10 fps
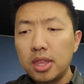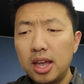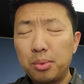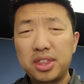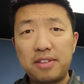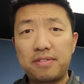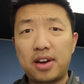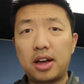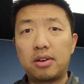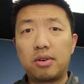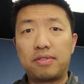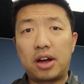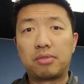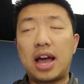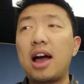And what they
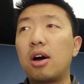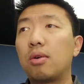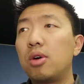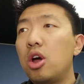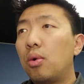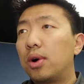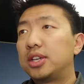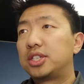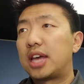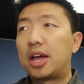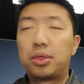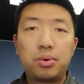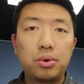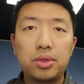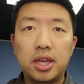found out was that
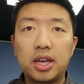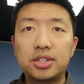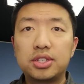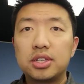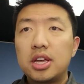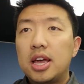through this,